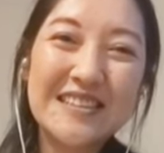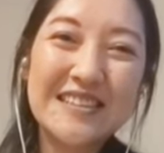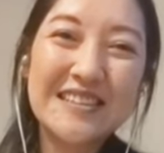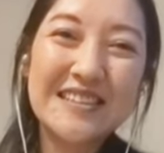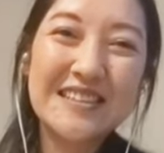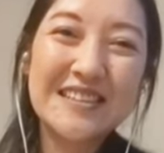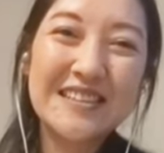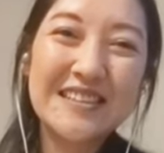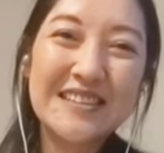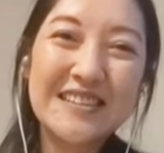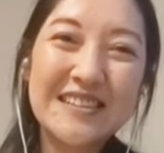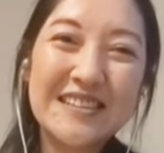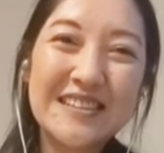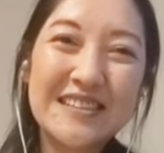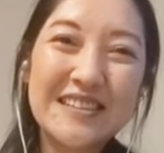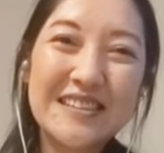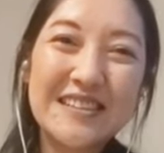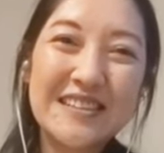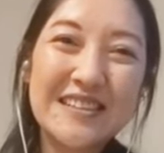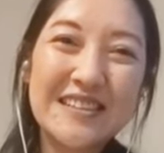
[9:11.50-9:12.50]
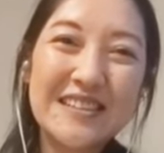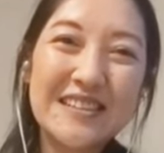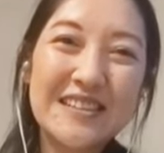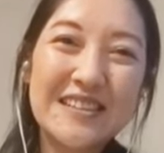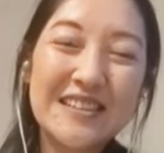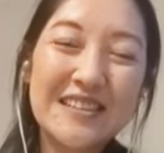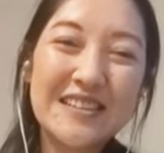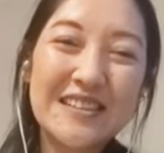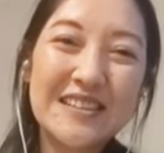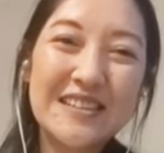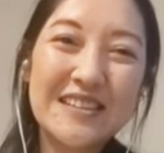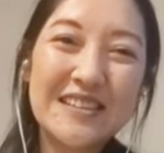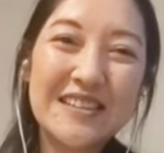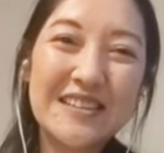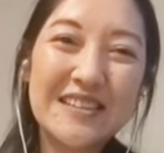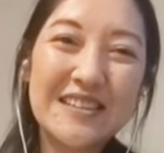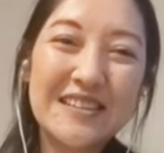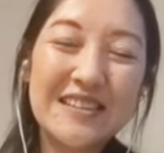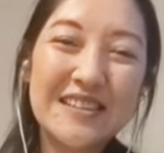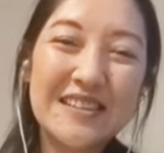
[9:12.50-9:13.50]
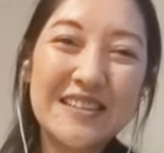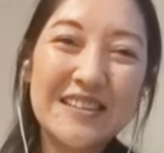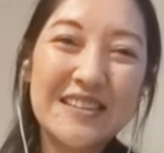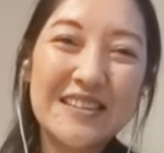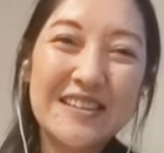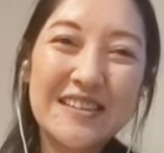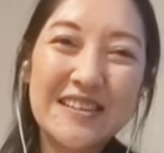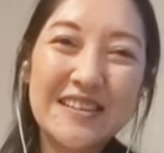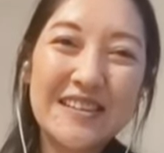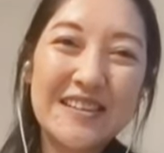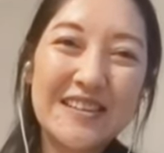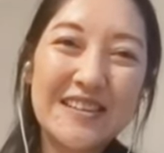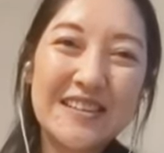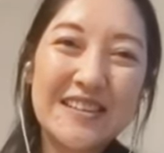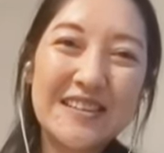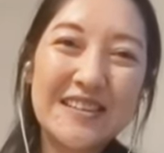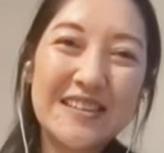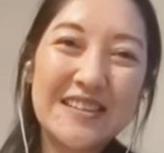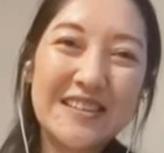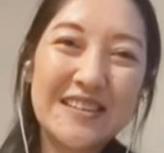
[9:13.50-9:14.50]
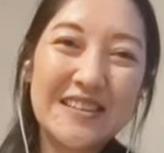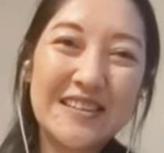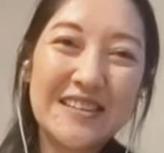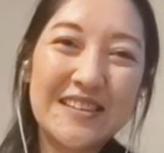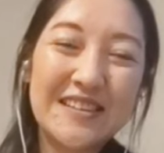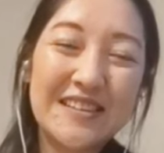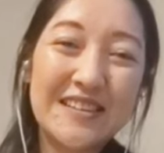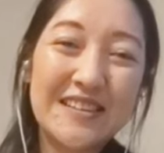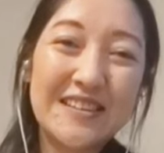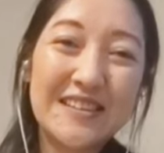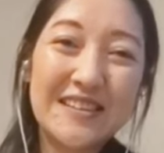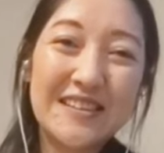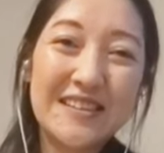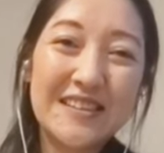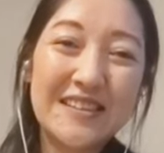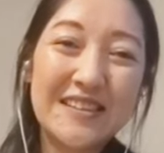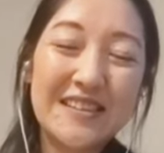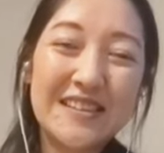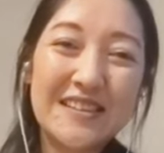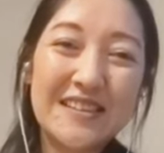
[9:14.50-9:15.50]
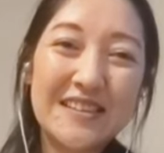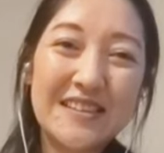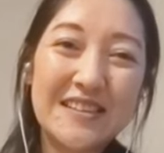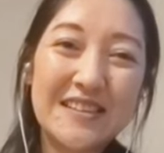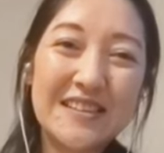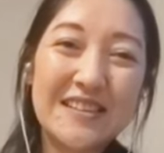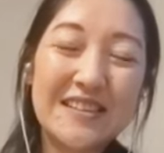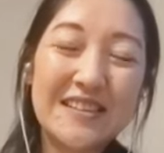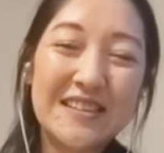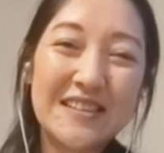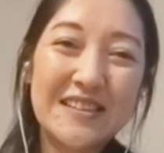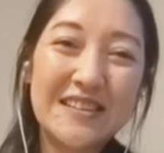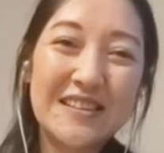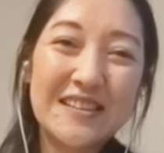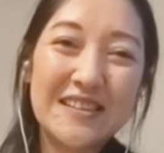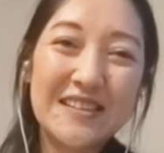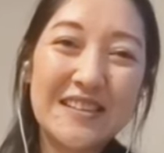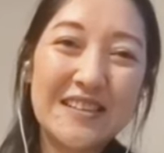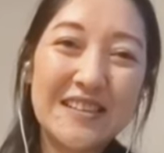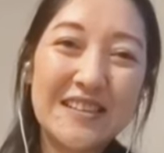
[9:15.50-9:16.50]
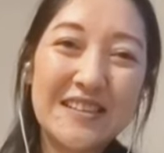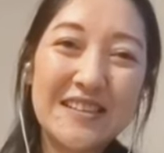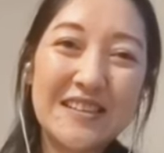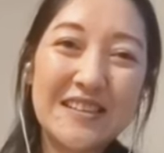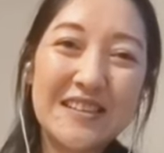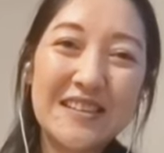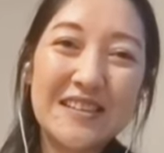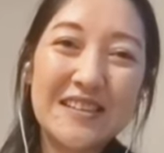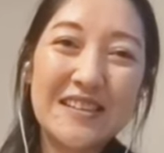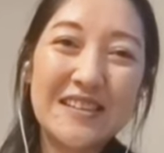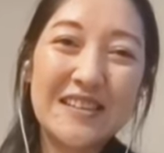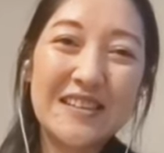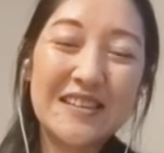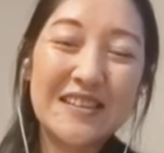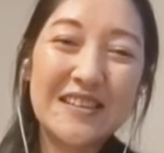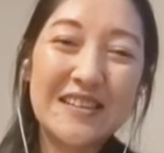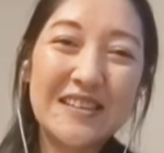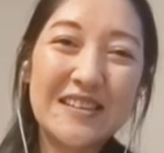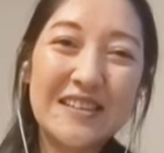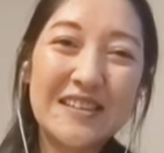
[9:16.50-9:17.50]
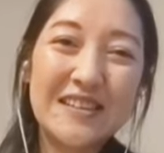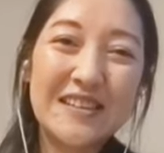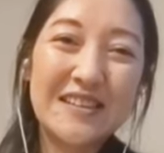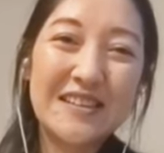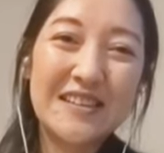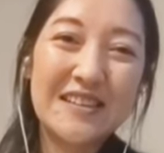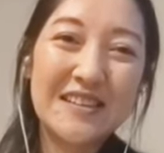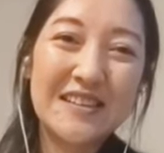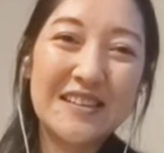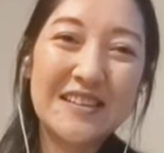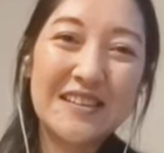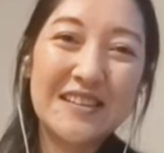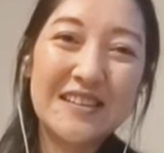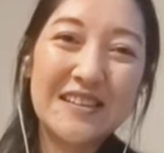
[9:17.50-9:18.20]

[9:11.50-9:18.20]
[no speech]